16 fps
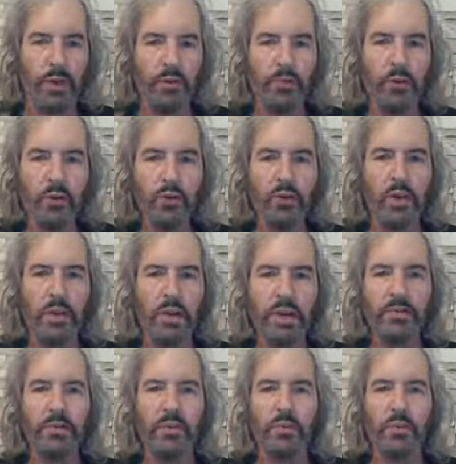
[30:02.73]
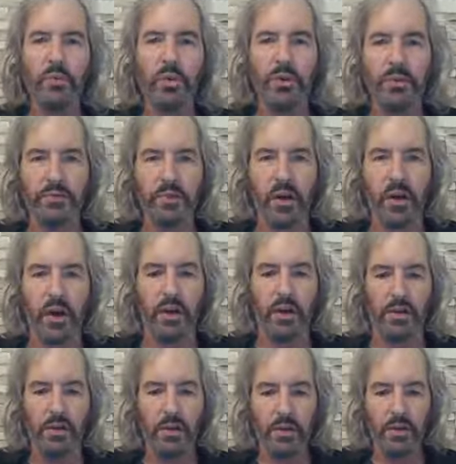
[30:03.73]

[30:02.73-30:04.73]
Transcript: if you're looking for the Word of God,